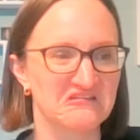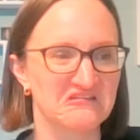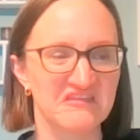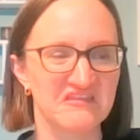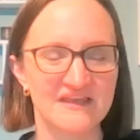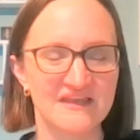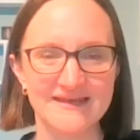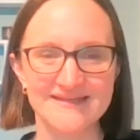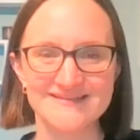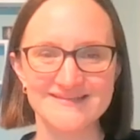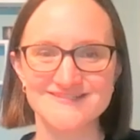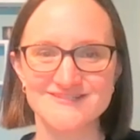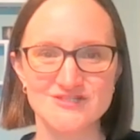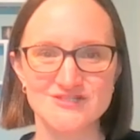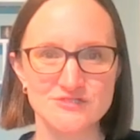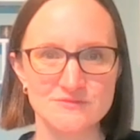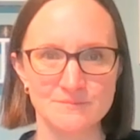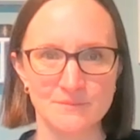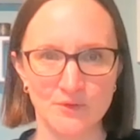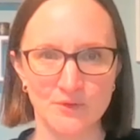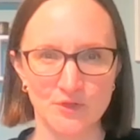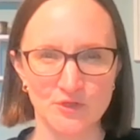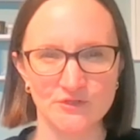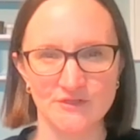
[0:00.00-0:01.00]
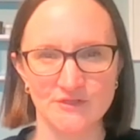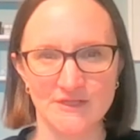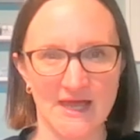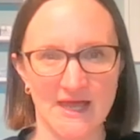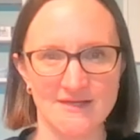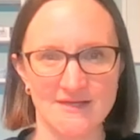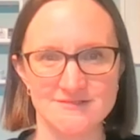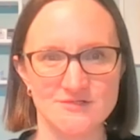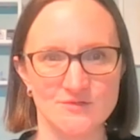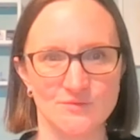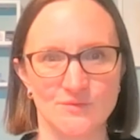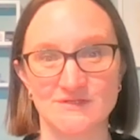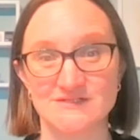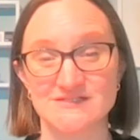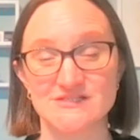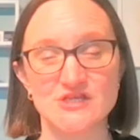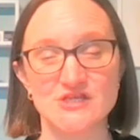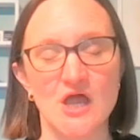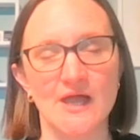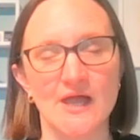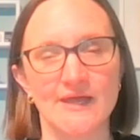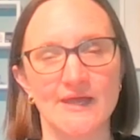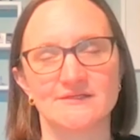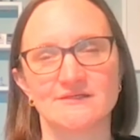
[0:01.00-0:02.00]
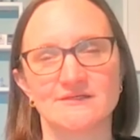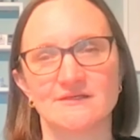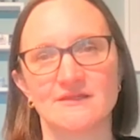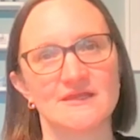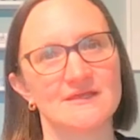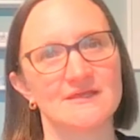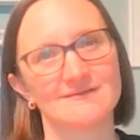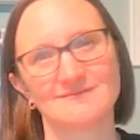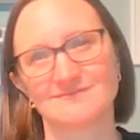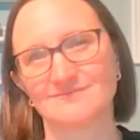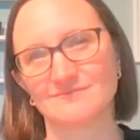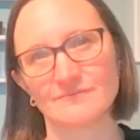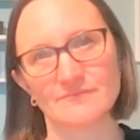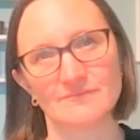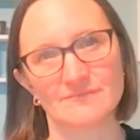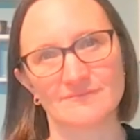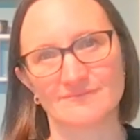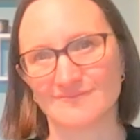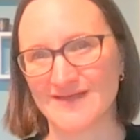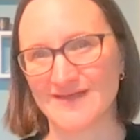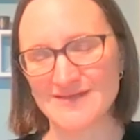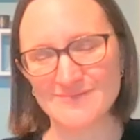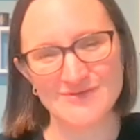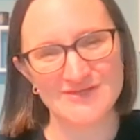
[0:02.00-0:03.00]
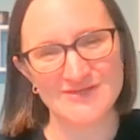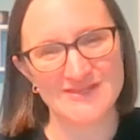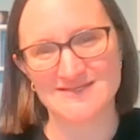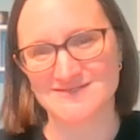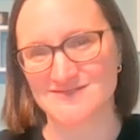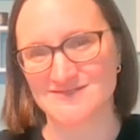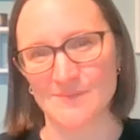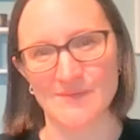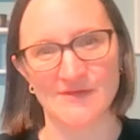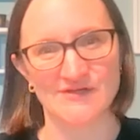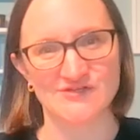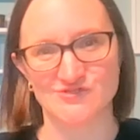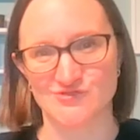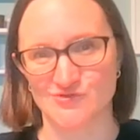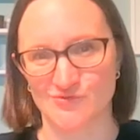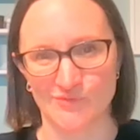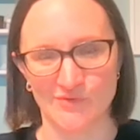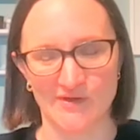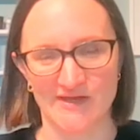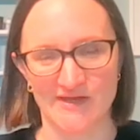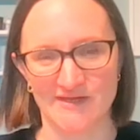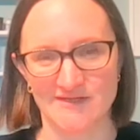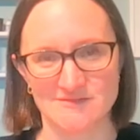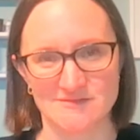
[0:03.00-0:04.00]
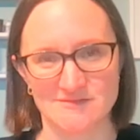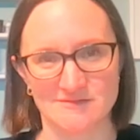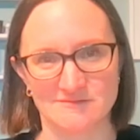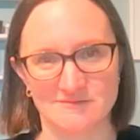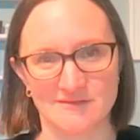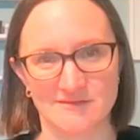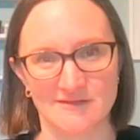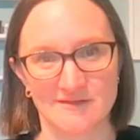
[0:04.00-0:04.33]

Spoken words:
then let's just put that to one side and think, maybe there's a bunch of ways.